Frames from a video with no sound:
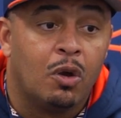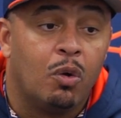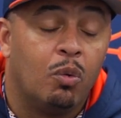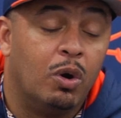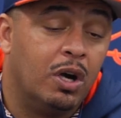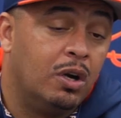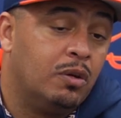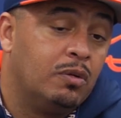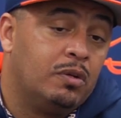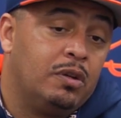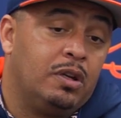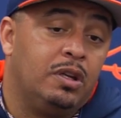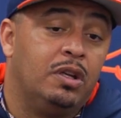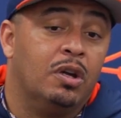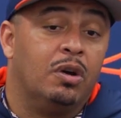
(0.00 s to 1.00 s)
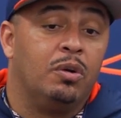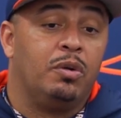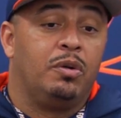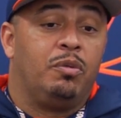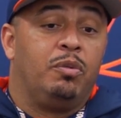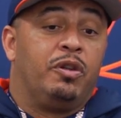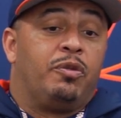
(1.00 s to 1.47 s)
Well, you know,
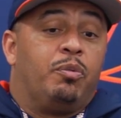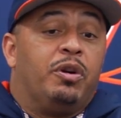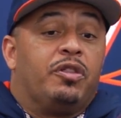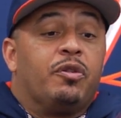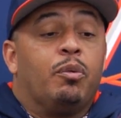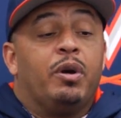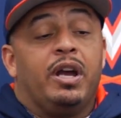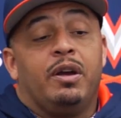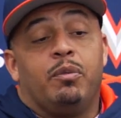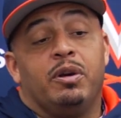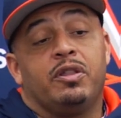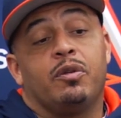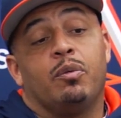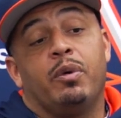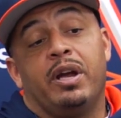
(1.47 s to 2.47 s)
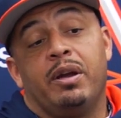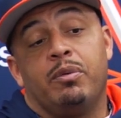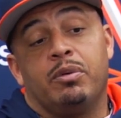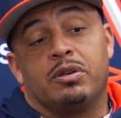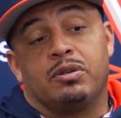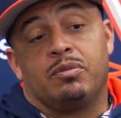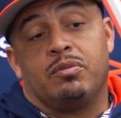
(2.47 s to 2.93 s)
with the way
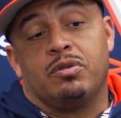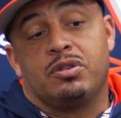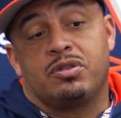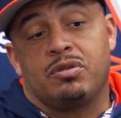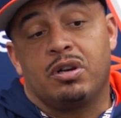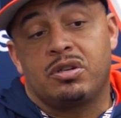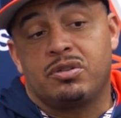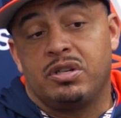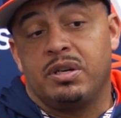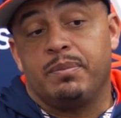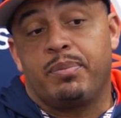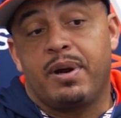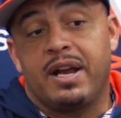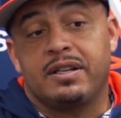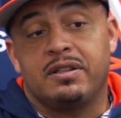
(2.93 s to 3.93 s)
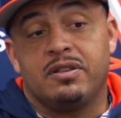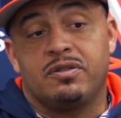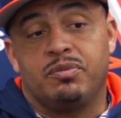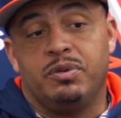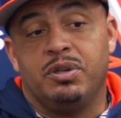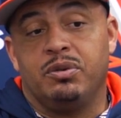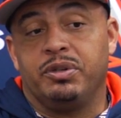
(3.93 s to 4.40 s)
we're structured in
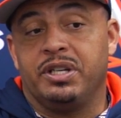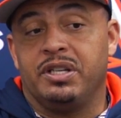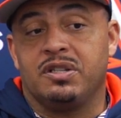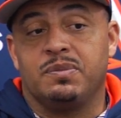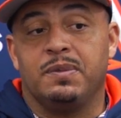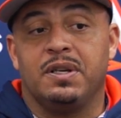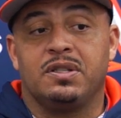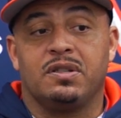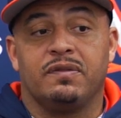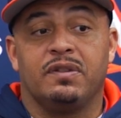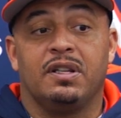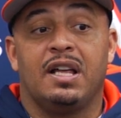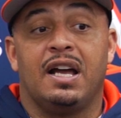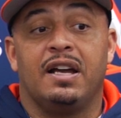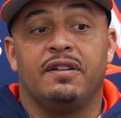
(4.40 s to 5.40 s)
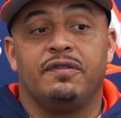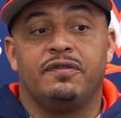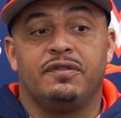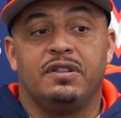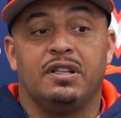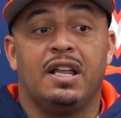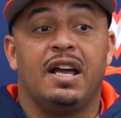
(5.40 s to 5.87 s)
practice, we don't get as much of the
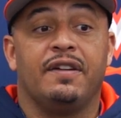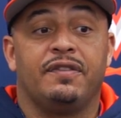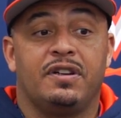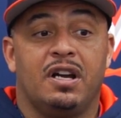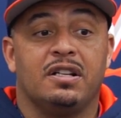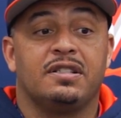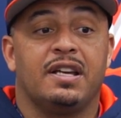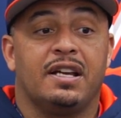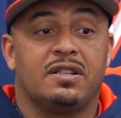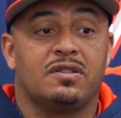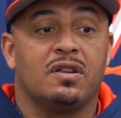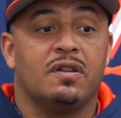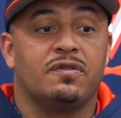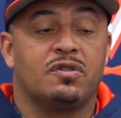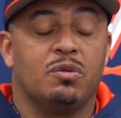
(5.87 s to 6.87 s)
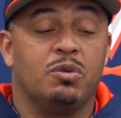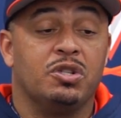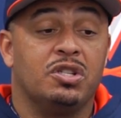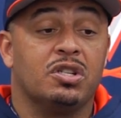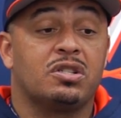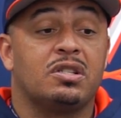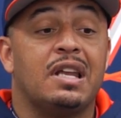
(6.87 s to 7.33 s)
live contact stuff. So we're
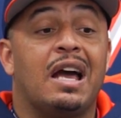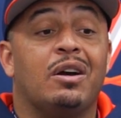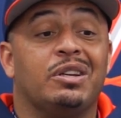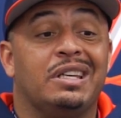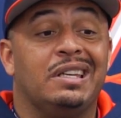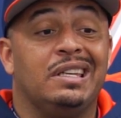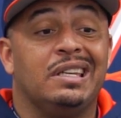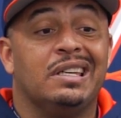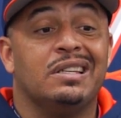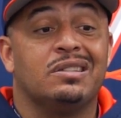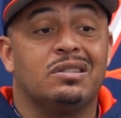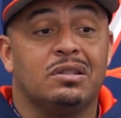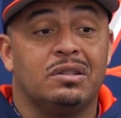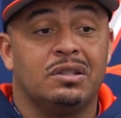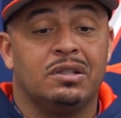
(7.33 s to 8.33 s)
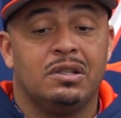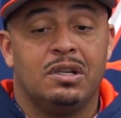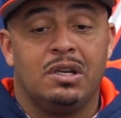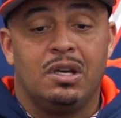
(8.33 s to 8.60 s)
just now getting into the